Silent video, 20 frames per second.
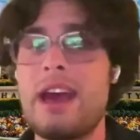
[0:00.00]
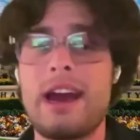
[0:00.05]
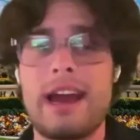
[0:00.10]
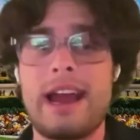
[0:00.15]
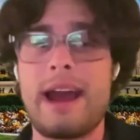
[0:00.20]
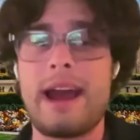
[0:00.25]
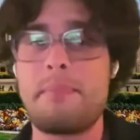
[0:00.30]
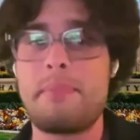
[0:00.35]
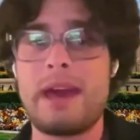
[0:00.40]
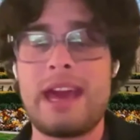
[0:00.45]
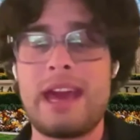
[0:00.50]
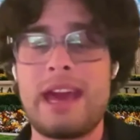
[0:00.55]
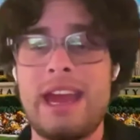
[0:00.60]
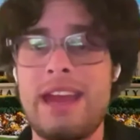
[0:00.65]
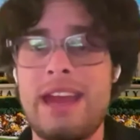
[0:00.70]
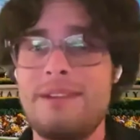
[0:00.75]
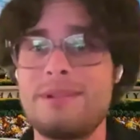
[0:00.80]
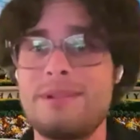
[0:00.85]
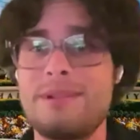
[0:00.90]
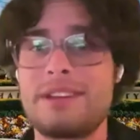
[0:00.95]
I got
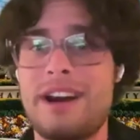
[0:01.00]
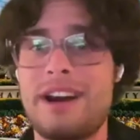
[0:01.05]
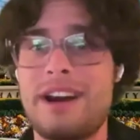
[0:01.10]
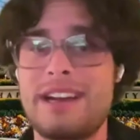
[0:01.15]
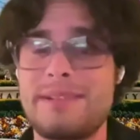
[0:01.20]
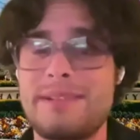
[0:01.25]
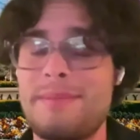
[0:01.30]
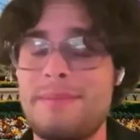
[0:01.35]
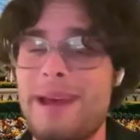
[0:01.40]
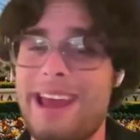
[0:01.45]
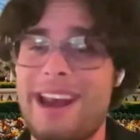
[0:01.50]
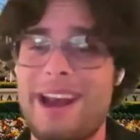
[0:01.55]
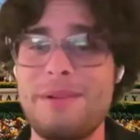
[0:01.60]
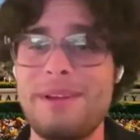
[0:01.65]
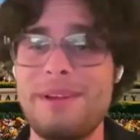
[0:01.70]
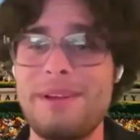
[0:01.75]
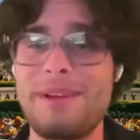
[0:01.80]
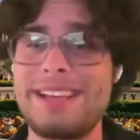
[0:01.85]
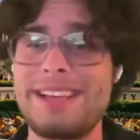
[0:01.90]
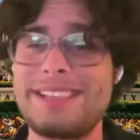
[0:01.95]
paid. It was awesome. And I
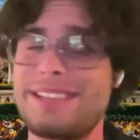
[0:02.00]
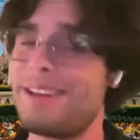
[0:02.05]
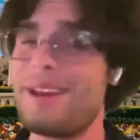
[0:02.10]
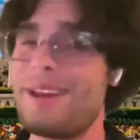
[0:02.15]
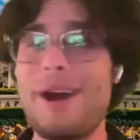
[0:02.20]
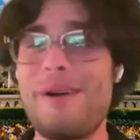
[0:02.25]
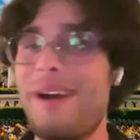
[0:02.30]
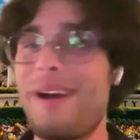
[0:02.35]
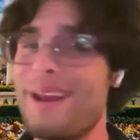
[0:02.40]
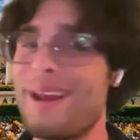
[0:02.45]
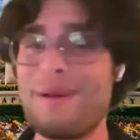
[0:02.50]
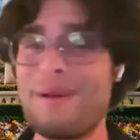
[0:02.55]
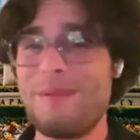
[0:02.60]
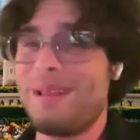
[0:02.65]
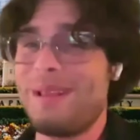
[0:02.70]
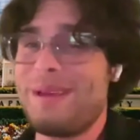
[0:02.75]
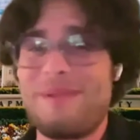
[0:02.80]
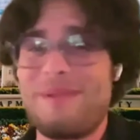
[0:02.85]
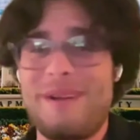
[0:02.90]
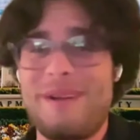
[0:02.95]
realized, no, I don't
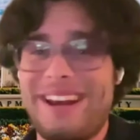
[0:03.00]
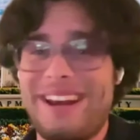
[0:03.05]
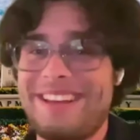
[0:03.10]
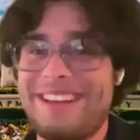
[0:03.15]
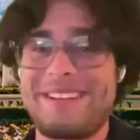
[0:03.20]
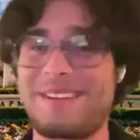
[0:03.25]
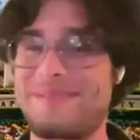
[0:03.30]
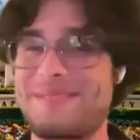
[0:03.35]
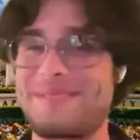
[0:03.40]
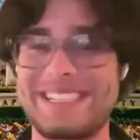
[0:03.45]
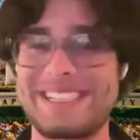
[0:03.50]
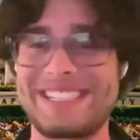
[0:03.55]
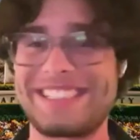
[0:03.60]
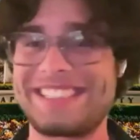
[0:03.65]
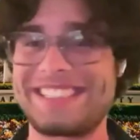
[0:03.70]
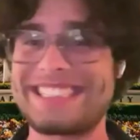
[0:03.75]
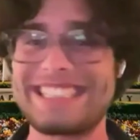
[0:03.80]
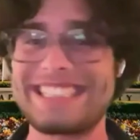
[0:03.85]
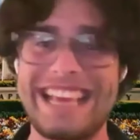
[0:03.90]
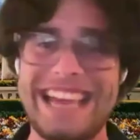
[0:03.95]
really want to do
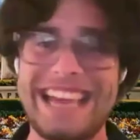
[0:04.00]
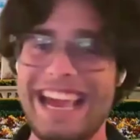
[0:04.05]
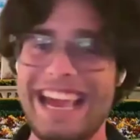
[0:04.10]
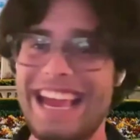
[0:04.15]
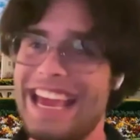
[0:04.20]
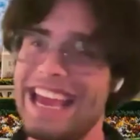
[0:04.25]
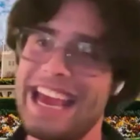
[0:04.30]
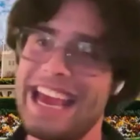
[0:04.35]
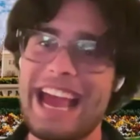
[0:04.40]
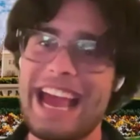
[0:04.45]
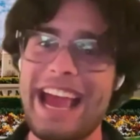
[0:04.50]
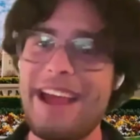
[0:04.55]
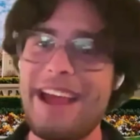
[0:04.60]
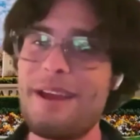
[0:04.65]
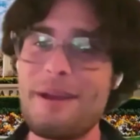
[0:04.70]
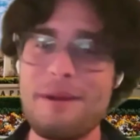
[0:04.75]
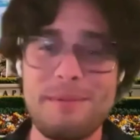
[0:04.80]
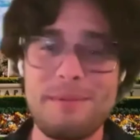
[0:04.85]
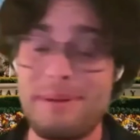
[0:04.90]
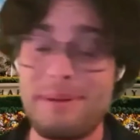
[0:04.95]
commercials. Like,
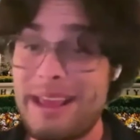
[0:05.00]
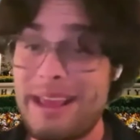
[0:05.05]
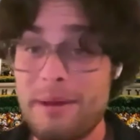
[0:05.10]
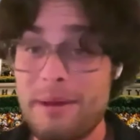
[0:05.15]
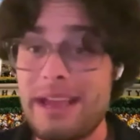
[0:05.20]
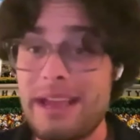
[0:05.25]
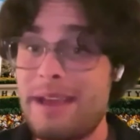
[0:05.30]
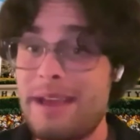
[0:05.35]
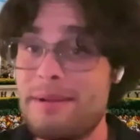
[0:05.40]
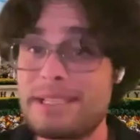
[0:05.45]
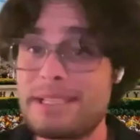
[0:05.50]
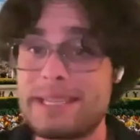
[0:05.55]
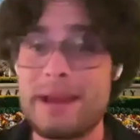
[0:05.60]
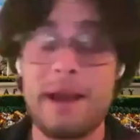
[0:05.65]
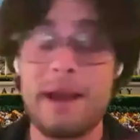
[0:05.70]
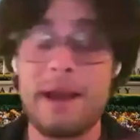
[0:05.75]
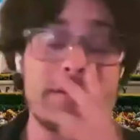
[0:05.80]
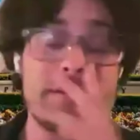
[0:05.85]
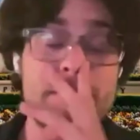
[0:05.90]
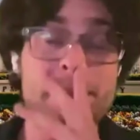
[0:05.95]
it was something
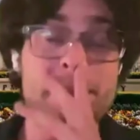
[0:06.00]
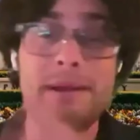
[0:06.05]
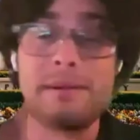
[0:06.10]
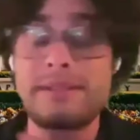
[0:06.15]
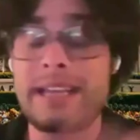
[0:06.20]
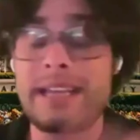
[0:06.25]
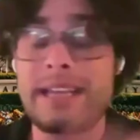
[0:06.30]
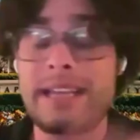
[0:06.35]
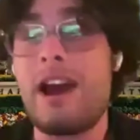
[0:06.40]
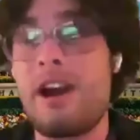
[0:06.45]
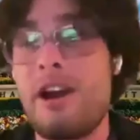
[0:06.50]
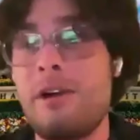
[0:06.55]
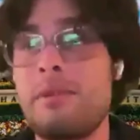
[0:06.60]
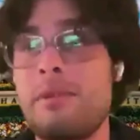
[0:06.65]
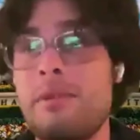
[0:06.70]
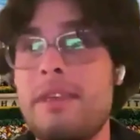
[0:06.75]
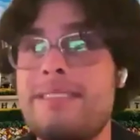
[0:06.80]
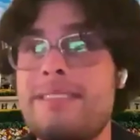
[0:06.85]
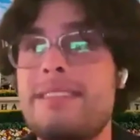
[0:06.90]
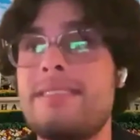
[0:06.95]
but it was like,
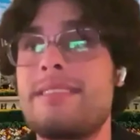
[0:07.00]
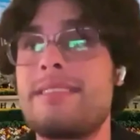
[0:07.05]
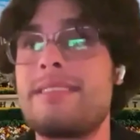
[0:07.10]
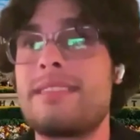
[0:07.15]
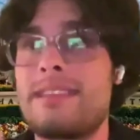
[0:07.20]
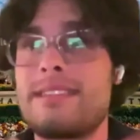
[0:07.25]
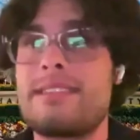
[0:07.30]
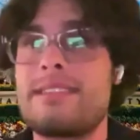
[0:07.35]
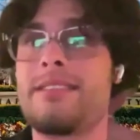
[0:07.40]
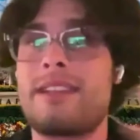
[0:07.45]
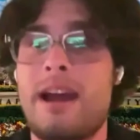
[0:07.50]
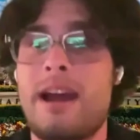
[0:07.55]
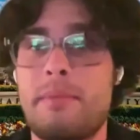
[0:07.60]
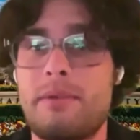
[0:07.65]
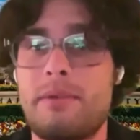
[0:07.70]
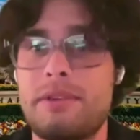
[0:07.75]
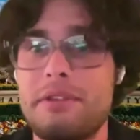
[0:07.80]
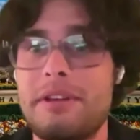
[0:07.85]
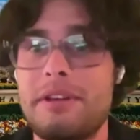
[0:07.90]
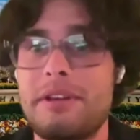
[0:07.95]
oh, this is an
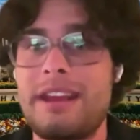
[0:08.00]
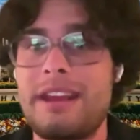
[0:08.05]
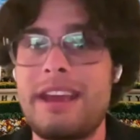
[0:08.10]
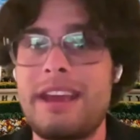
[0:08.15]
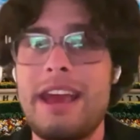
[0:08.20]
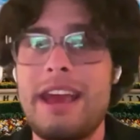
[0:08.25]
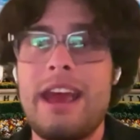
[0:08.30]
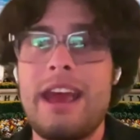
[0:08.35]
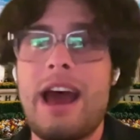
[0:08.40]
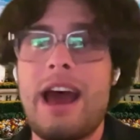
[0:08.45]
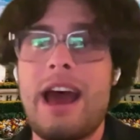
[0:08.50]
opportunity.